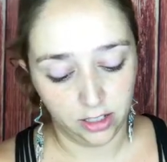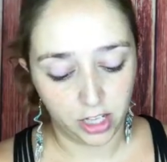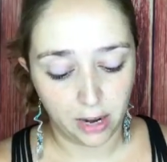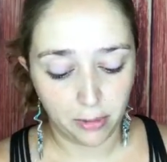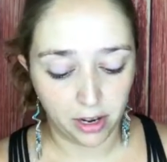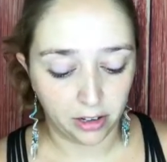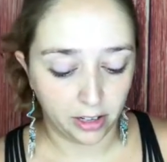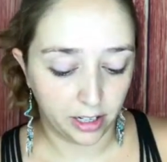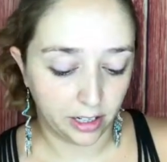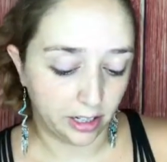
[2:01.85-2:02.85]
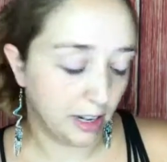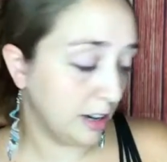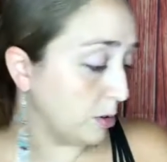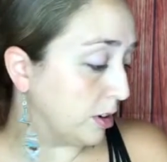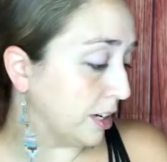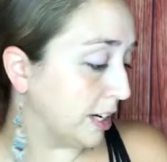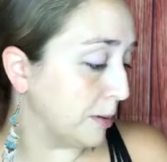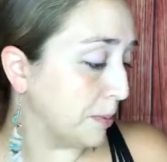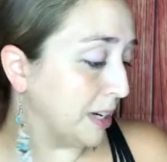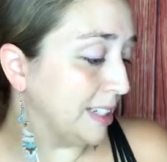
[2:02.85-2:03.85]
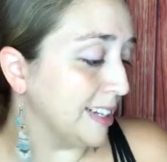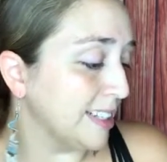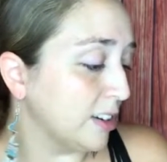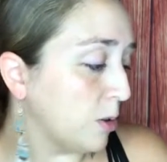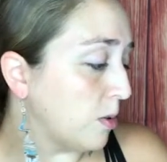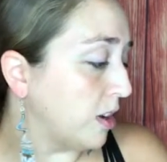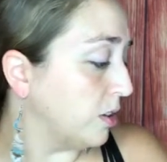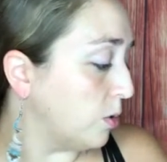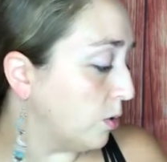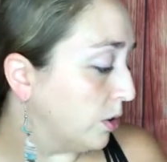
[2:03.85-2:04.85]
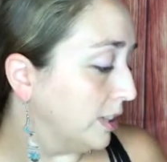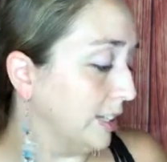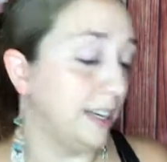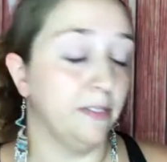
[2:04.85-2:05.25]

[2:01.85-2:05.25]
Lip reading: shea butter and a nut oil in it, but it doesn't go on oily.